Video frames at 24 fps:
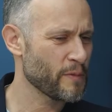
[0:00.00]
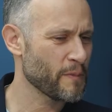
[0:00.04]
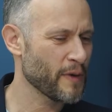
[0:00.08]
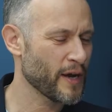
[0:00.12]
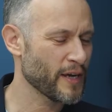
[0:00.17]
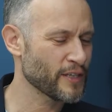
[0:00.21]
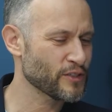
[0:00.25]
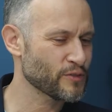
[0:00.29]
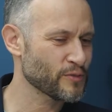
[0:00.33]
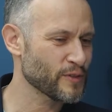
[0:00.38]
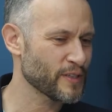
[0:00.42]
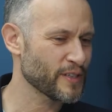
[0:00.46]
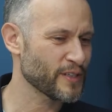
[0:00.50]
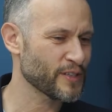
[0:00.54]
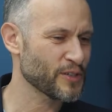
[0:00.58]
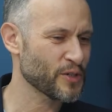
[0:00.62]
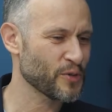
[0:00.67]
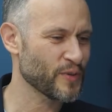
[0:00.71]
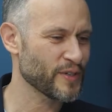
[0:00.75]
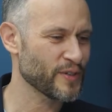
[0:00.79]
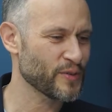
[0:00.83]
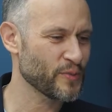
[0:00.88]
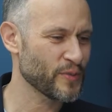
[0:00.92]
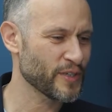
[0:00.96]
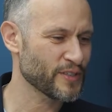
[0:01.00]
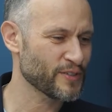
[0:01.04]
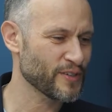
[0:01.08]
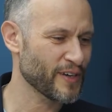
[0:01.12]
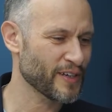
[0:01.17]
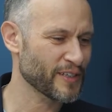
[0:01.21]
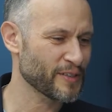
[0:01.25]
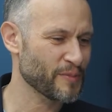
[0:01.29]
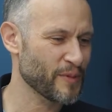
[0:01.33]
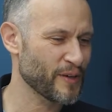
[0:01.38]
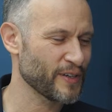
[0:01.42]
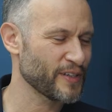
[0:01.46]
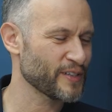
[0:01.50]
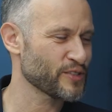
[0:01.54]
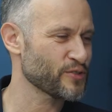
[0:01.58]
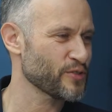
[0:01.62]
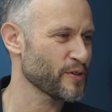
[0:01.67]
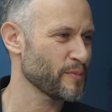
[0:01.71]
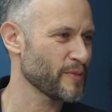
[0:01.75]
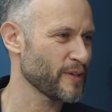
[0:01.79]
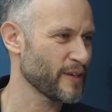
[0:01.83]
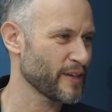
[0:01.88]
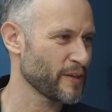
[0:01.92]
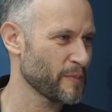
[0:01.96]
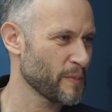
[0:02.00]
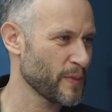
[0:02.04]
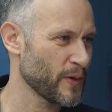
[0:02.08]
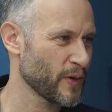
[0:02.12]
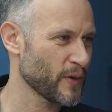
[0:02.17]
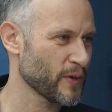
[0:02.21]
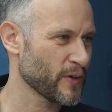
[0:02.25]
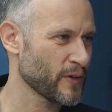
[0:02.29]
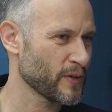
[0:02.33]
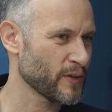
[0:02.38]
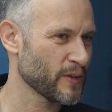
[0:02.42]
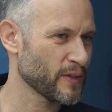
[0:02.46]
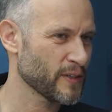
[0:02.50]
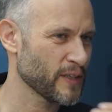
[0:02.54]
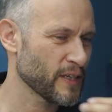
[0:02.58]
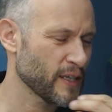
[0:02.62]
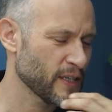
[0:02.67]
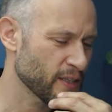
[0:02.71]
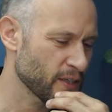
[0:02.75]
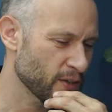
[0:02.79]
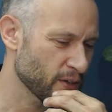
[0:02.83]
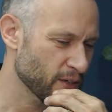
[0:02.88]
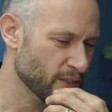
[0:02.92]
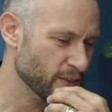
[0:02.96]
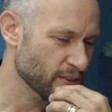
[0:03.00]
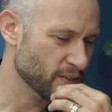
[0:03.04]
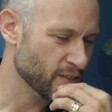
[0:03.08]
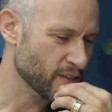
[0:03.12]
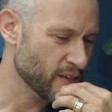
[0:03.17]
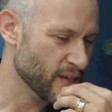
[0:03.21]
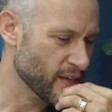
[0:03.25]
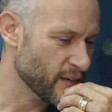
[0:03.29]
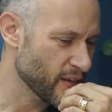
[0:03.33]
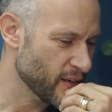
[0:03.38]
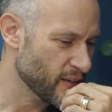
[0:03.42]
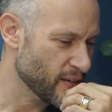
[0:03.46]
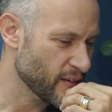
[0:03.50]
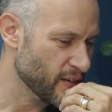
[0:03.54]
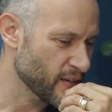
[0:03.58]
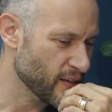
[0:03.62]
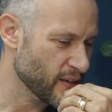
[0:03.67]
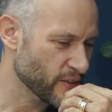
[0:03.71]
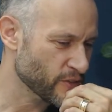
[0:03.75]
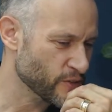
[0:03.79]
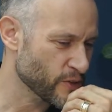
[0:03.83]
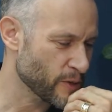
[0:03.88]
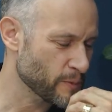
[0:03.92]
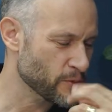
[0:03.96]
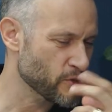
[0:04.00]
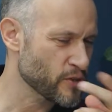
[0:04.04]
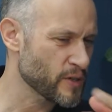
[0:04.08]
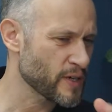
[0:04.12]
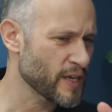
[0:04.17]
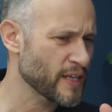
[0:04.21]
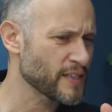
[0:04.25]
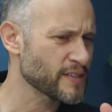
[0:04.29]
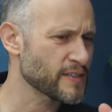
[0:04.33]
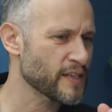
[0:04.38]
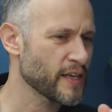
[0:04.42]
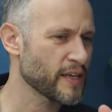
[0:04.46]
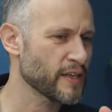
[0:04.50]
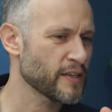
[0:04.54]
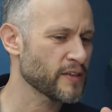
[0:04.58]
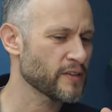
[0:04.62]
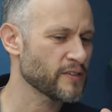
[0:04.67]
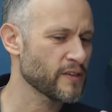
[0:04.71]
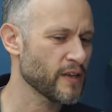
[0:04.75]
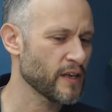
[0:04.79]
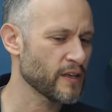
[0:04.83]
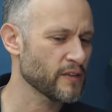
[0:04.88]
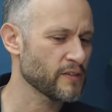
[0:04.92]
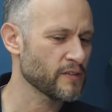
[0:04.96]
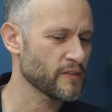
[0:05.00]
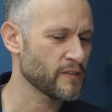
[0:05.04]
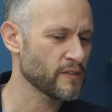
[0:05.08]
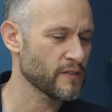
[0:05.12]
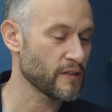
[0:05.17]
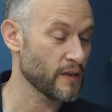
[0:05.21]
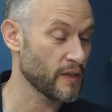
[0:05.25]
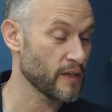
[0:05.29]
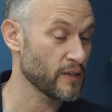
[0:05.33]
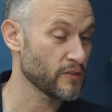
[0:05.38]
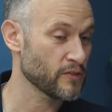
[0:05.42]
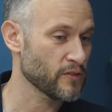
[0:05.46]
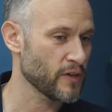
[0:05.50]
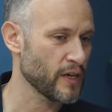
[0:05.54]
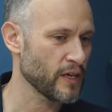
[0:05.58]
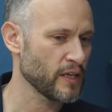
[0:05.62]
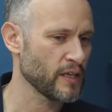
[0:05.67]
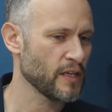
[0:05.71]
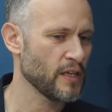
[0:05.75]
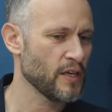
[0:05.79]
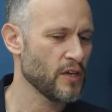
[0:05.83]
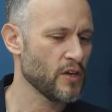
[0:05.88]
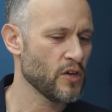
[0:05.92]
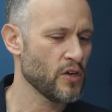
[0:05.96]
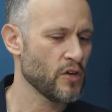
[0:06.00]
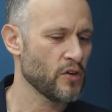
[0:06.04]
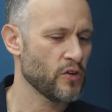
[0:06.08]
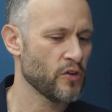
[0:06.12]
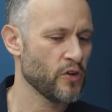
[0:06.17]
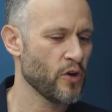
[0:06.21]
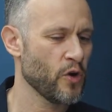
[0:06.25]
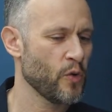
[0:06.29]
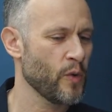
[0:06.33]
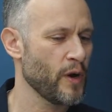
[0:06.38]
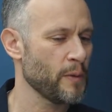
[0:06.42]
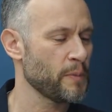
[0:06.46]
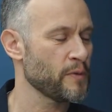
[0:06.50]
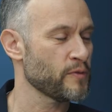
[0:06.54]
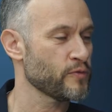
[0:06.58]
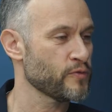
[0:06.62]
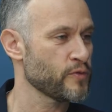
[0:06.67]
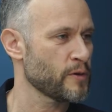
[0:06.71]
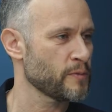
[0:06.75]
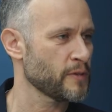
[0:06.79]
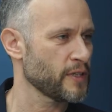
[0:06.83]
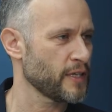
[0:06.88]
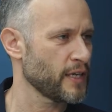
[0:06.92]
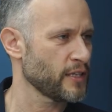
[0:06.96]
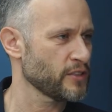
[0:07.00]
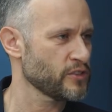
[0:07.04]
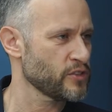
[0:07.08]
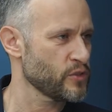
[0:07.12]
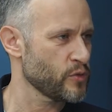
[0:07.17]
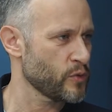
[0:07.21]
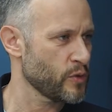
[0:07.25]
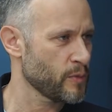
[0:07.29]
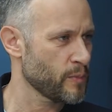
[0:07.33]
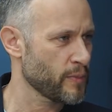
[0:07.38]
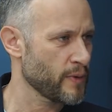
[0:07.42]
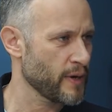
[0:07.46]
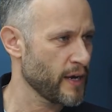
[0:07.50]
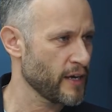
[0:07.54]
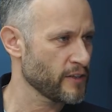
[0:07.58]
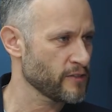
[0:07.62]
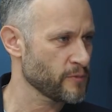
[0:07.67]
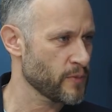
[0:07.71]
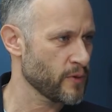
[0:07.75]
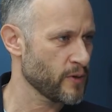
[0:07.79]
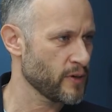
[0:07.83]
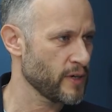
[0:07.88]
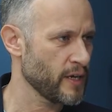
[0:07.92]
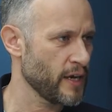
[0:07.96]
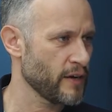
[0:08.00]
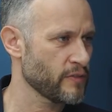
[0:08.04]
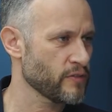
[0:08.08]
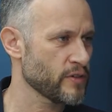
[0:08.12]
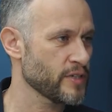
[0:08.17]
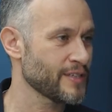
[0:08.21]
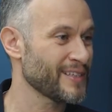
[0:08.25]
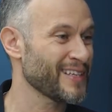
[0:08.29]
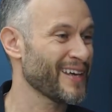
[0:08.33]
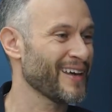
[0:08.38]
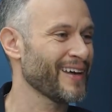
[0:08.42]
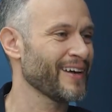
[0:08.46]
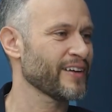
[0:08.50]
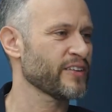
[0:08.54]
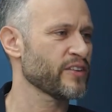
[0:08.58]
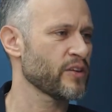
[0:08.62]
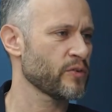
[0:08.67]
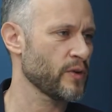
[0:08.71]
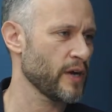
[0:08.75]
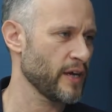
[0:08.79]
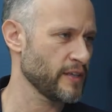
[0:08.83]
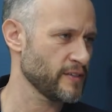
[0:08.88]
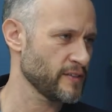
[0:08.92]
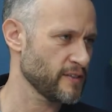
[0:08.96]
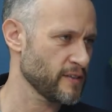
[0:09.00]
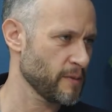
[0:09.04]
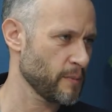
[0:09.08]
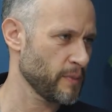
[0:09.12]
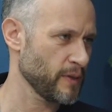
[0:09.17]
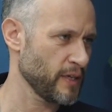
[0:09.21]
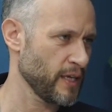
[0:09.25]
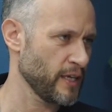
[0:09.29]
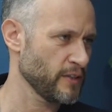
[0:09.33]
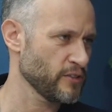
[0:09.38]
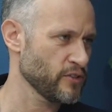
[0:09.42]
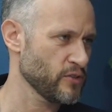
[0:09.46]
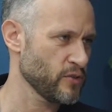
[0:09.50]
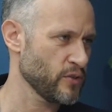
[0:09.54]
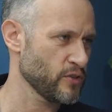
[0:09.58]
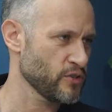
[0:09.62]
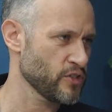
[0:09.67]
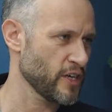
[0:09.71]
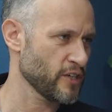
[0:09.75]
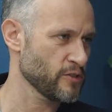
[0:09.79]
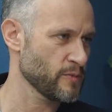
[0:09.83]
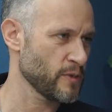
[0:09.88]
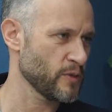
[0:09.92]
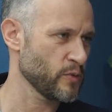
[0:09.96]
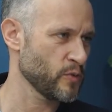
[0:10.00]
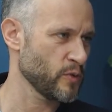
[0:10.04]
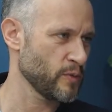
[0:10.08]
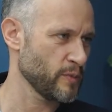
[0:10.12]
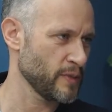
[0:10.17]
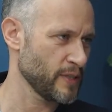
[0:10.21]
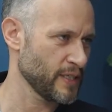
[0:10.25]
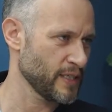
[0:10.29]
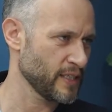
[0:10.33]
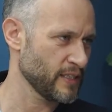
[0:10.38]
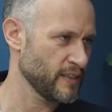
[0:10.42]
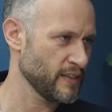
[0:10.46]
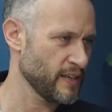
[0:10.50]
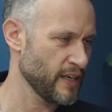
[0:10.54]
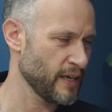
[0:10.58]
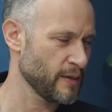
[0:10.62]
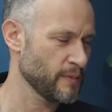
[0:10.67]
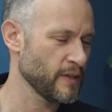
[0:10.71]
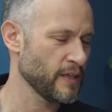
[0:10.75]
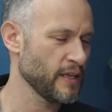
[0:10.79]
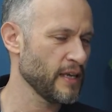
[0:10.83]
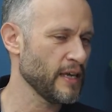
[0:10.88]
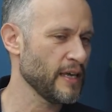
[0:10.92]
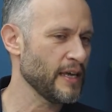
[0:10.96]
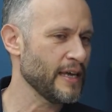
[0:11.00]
Reminds me, you know, we, we talked about Israel being a miracle, and there is a, a scripture in Isaiah that says to Israel, no weapon formed against you will prosper. Every tongue that rises up against you in judgment will be condemned.